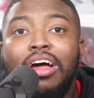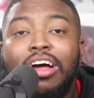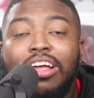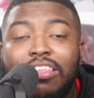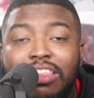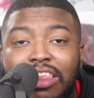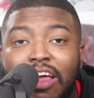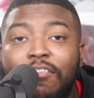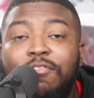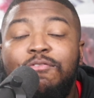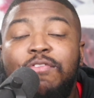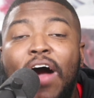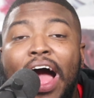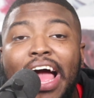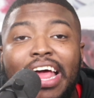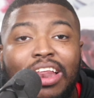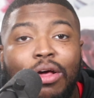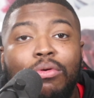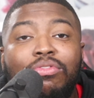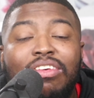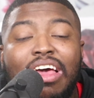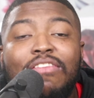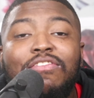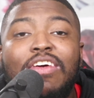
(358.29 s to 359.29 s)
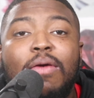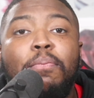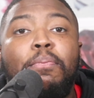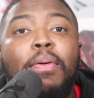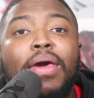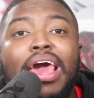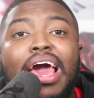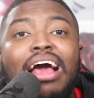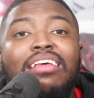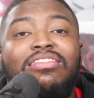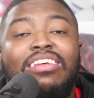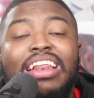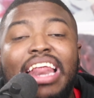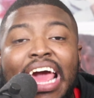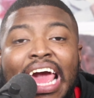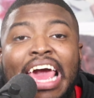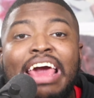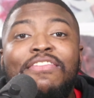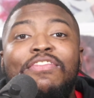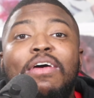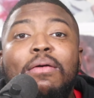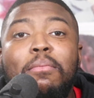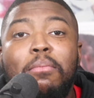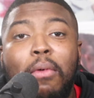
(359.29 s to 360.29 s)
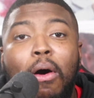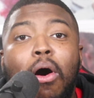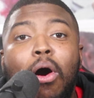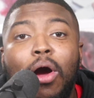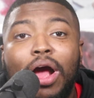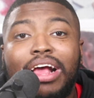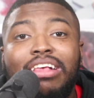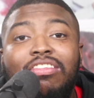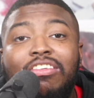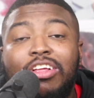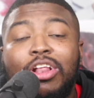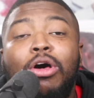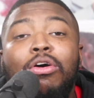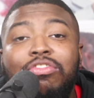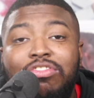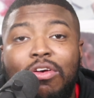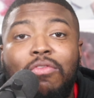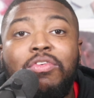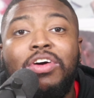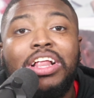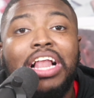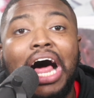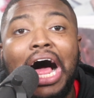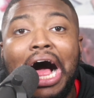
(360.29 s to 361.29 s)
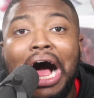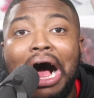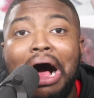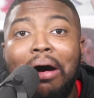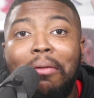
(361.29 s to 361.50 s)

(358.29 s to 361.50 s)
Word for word: the finals MVP is an even more exclusive club.